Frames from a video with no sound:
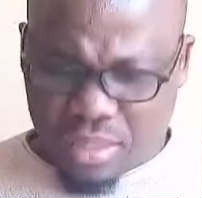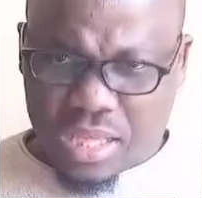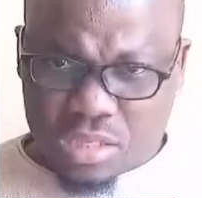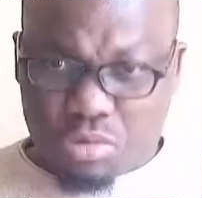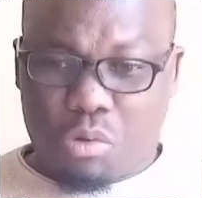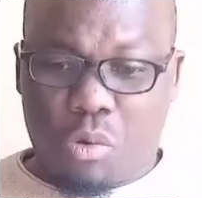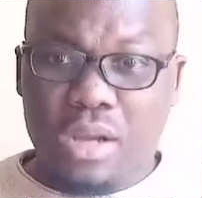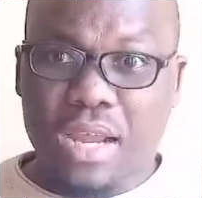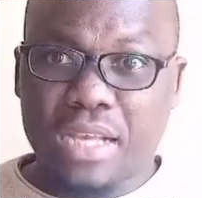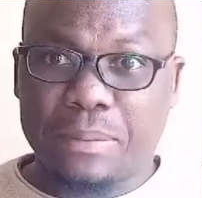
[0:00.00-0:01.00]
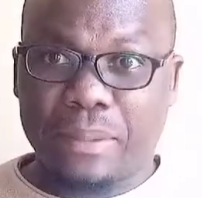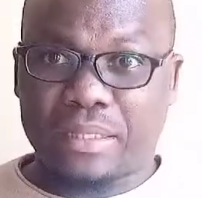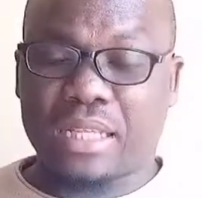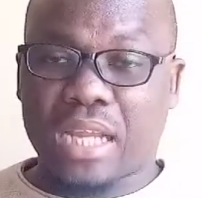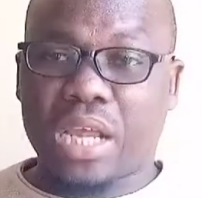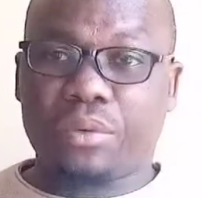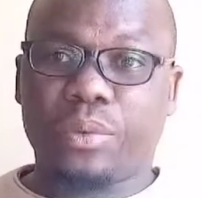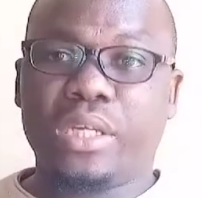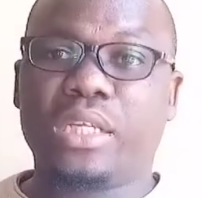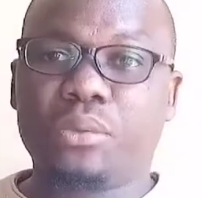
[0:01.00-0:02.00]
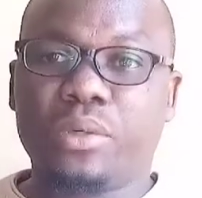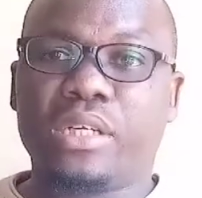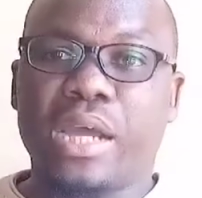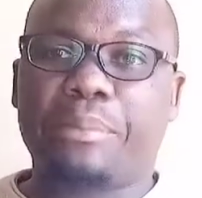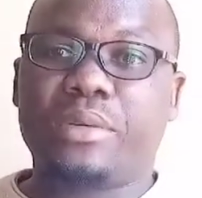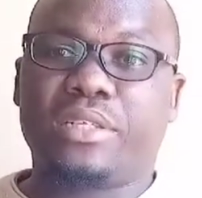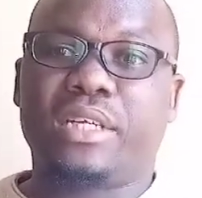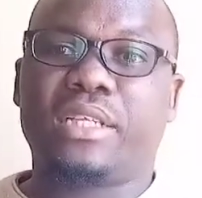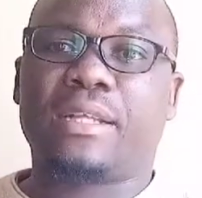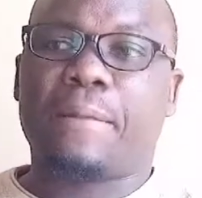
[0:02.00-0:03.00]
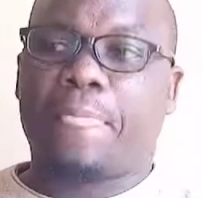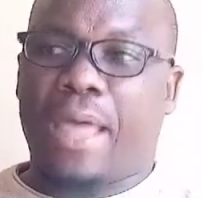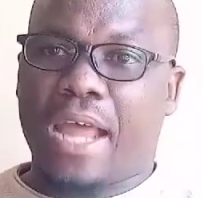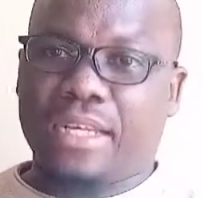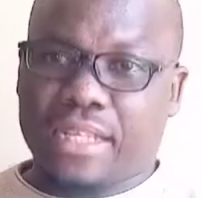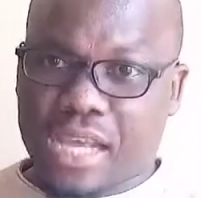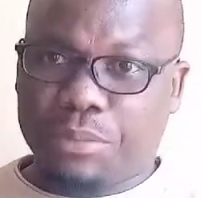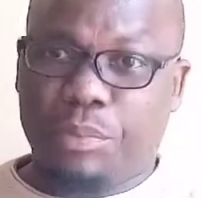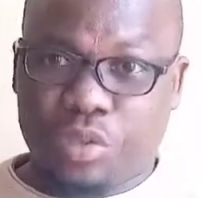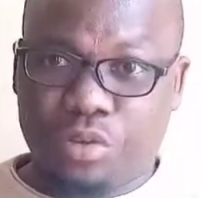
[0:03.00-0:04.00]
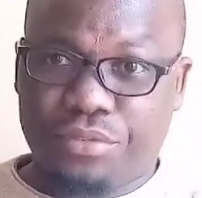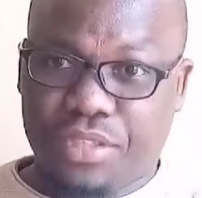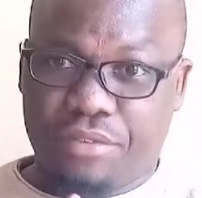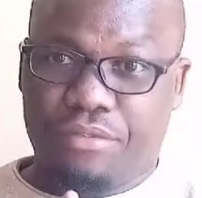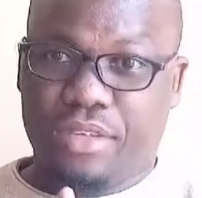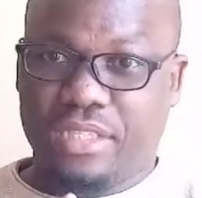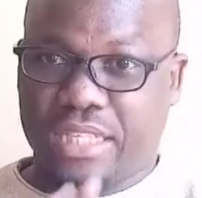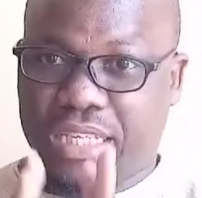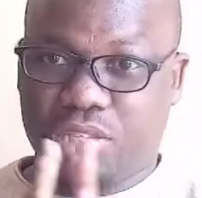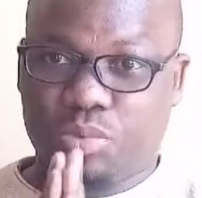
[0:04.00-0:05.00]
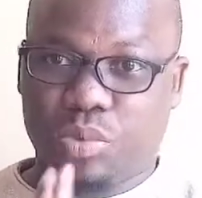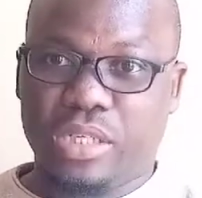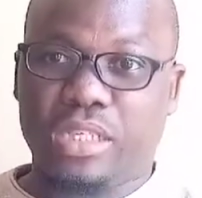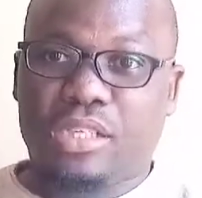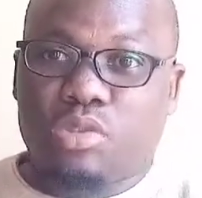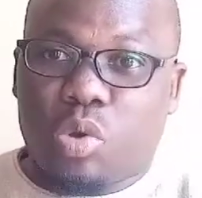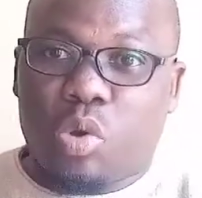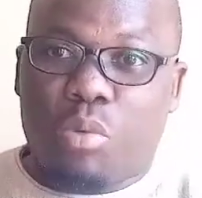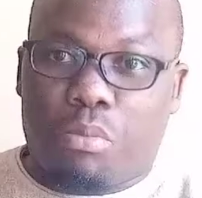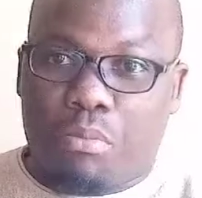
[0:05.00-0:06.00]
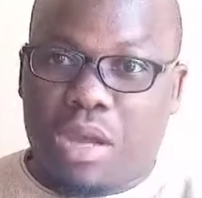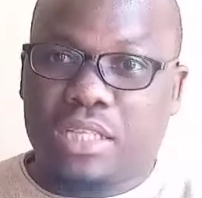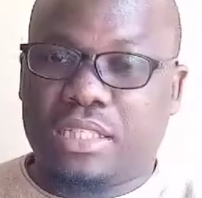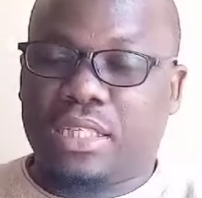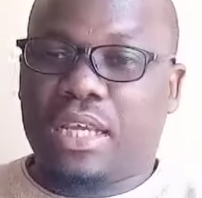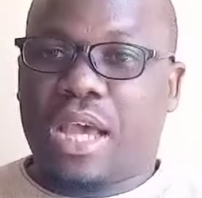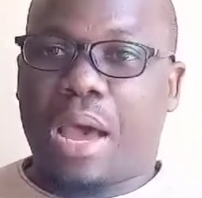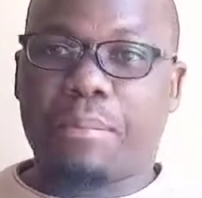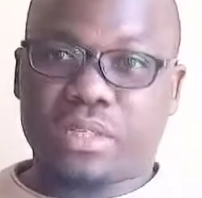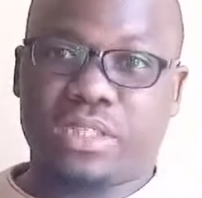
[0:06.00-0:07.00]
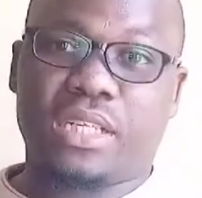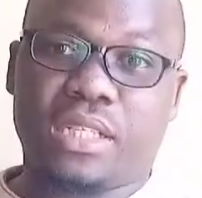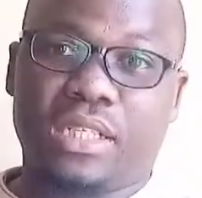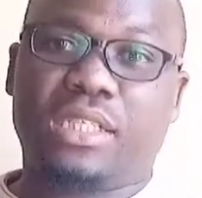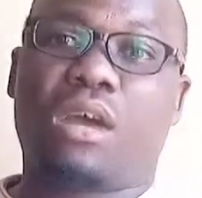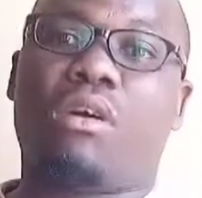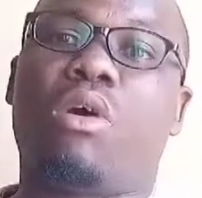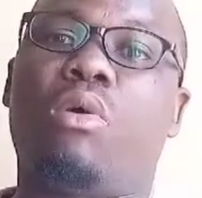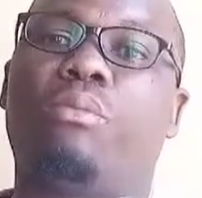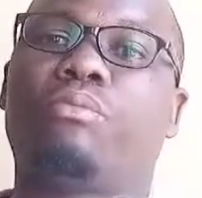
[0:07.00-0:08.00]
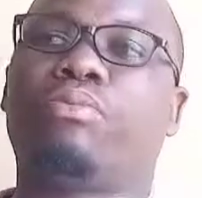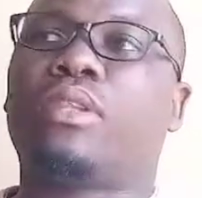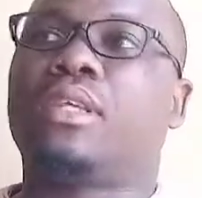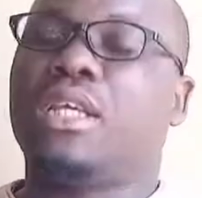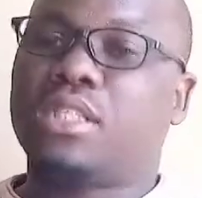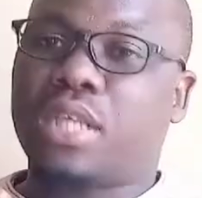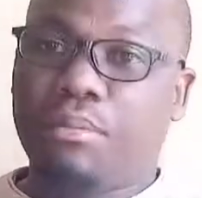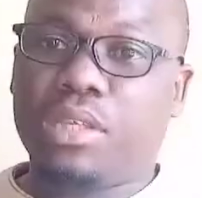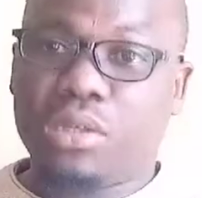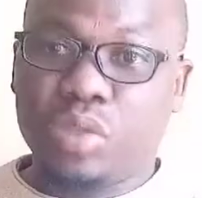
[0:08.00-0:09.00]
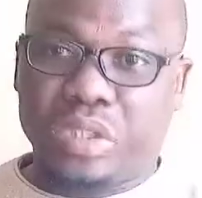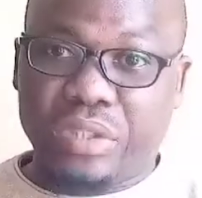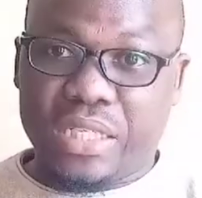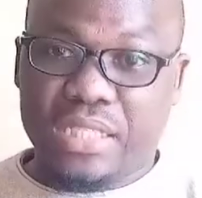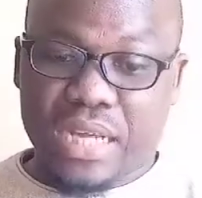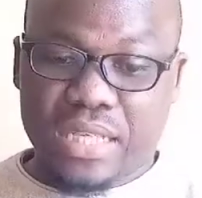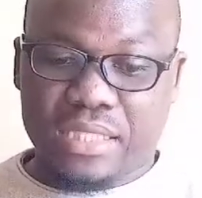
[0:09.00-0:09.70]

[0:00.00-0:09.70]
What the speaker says: That's one aspect that I really, really appreciate. And the aspect of savings is really so much appreciated in our home. It's something we treasure.